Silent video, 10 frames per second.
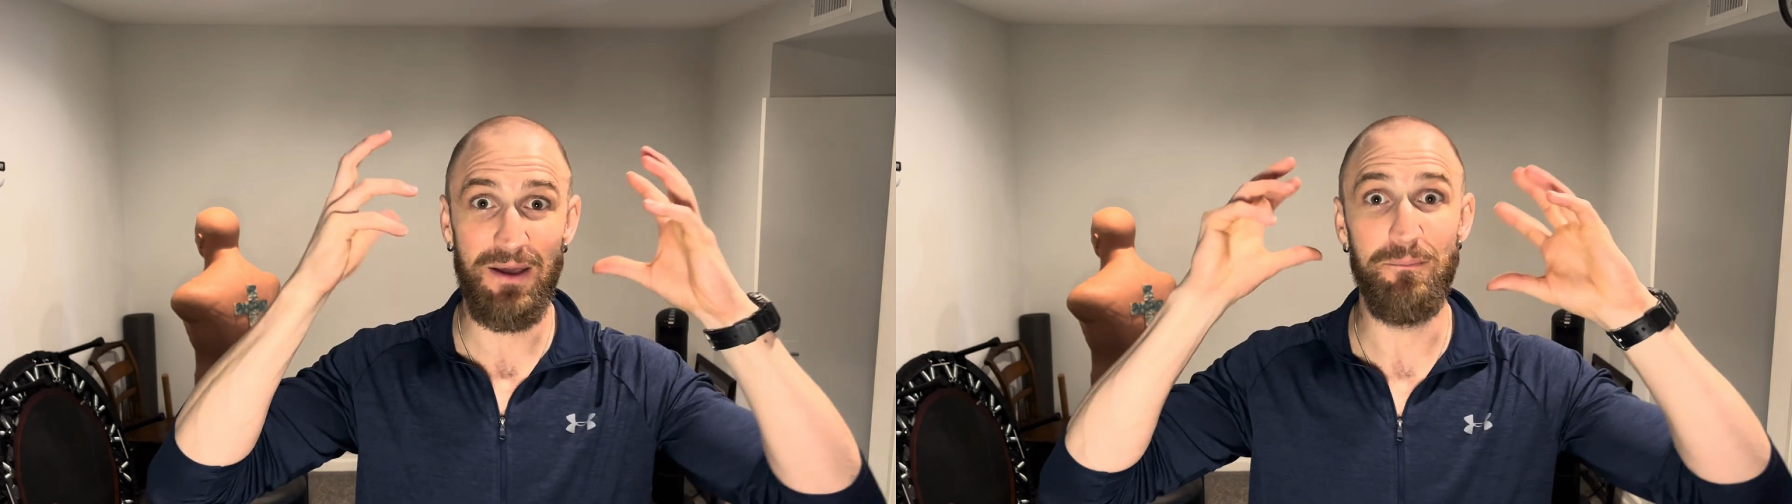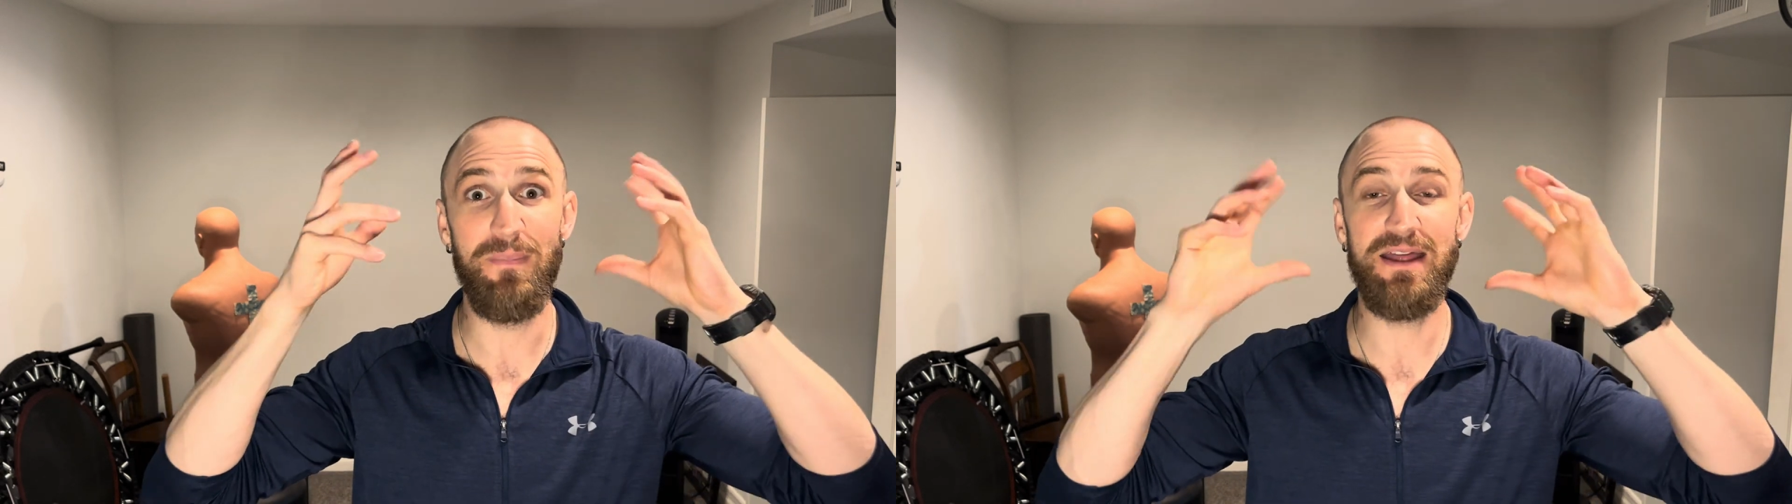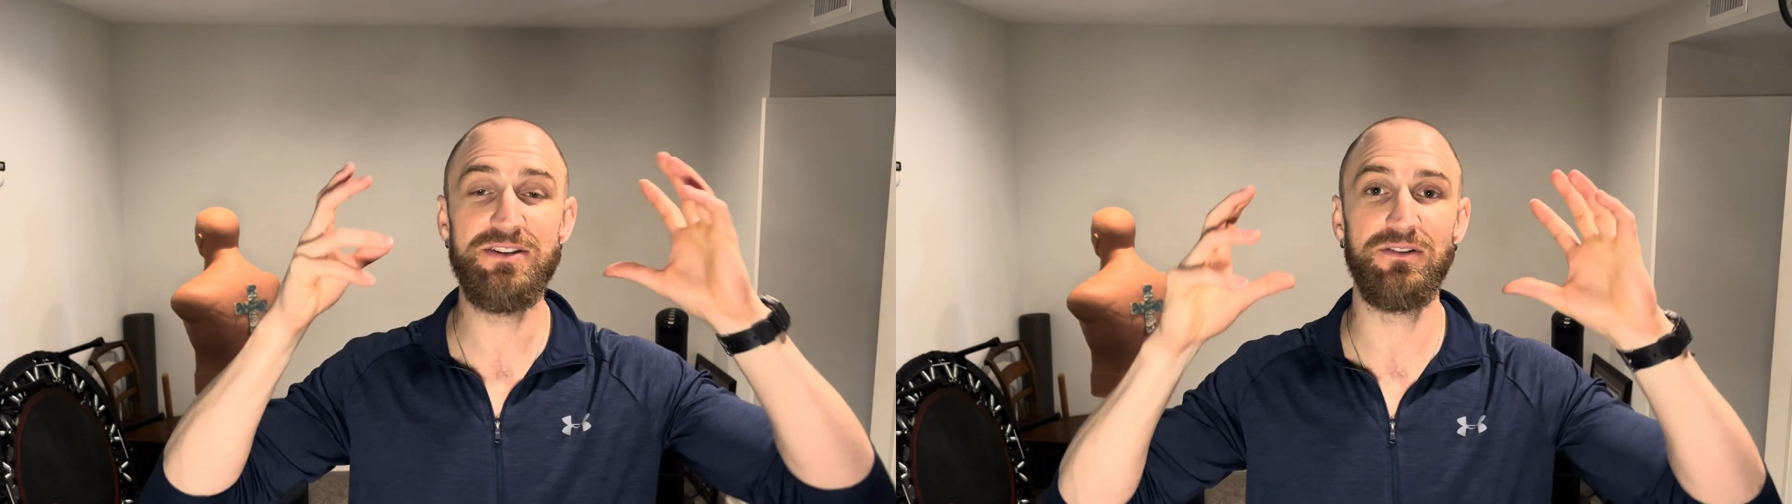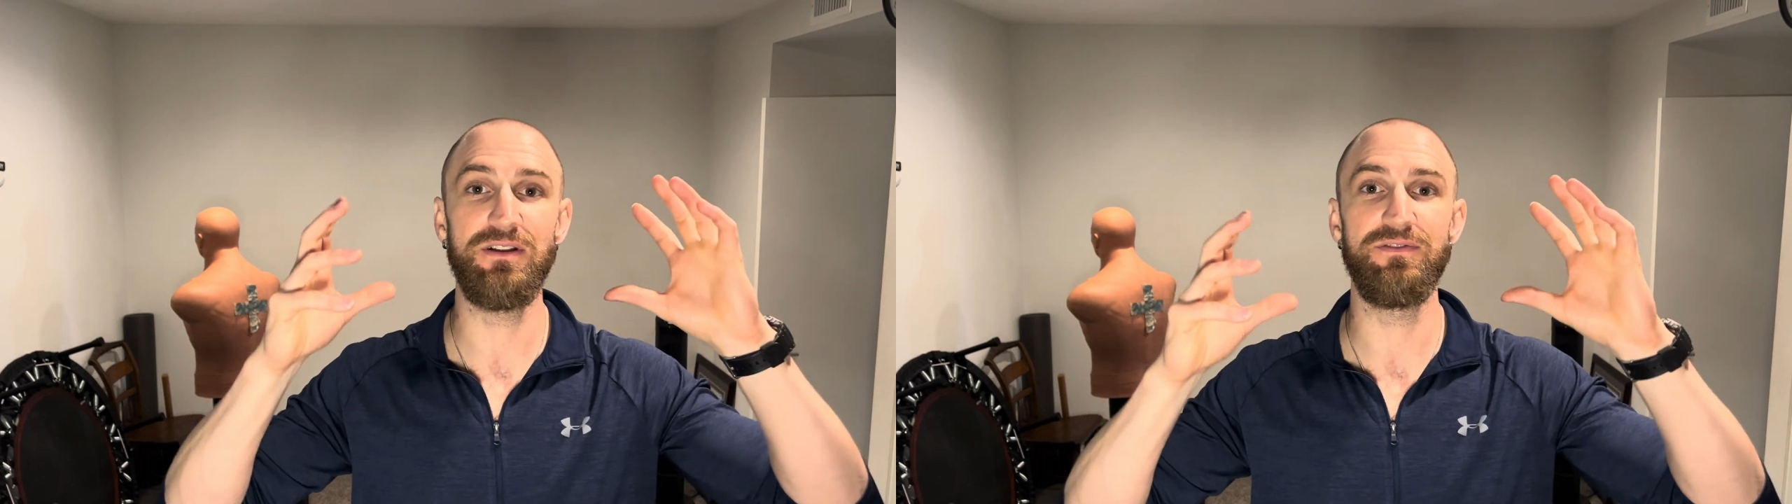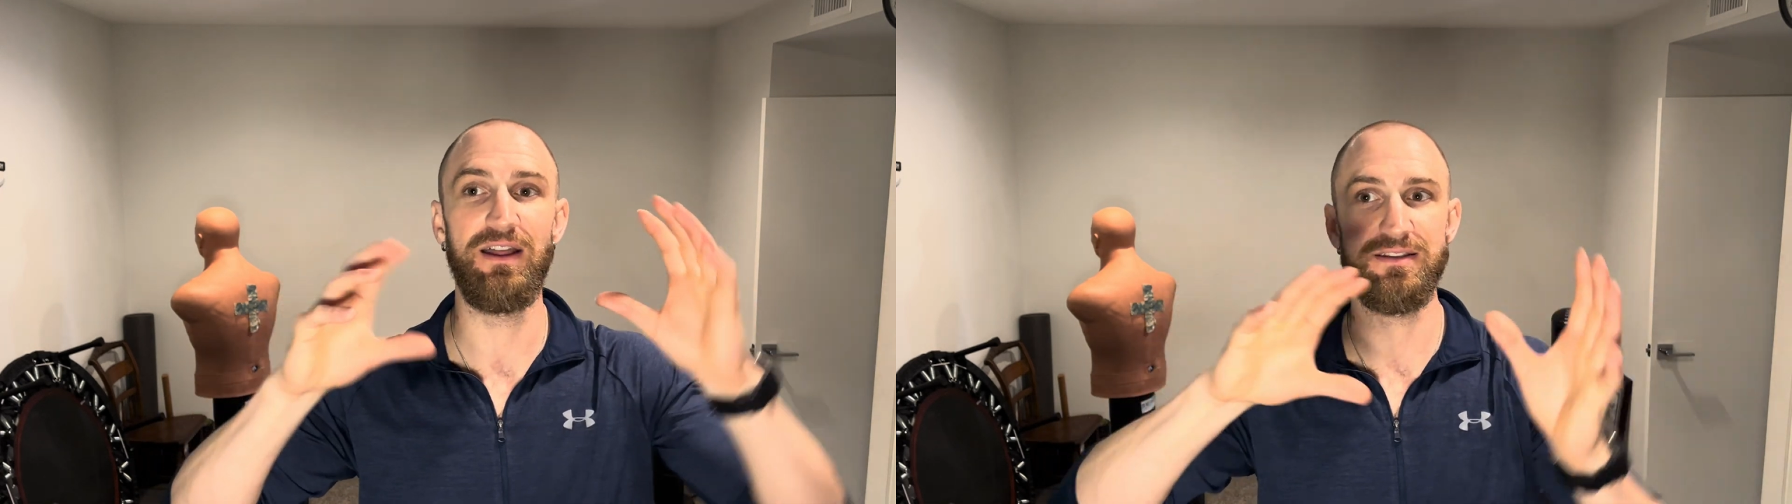mental
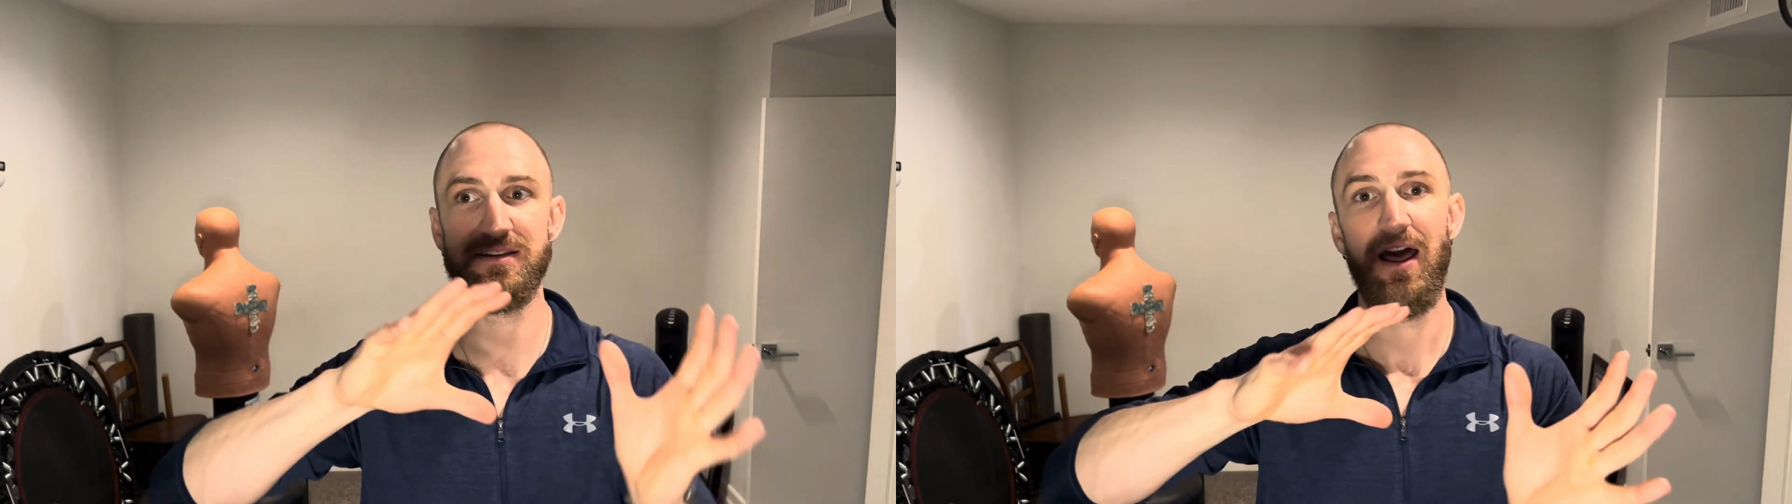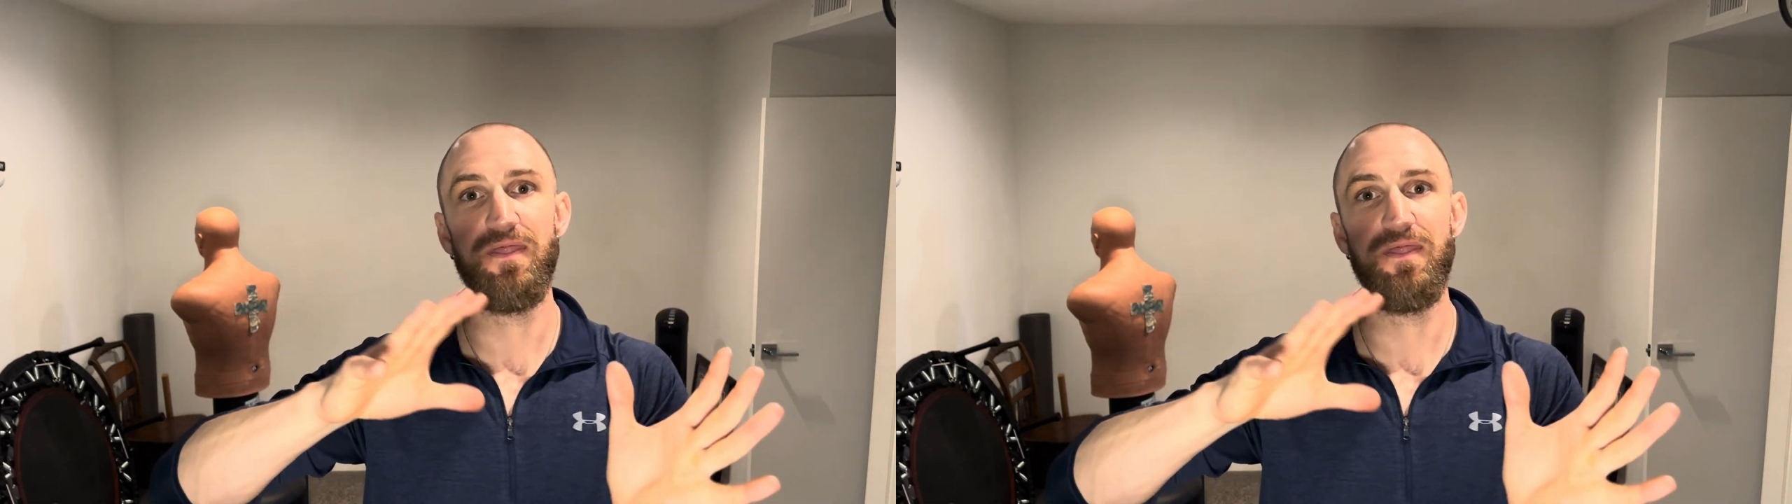events,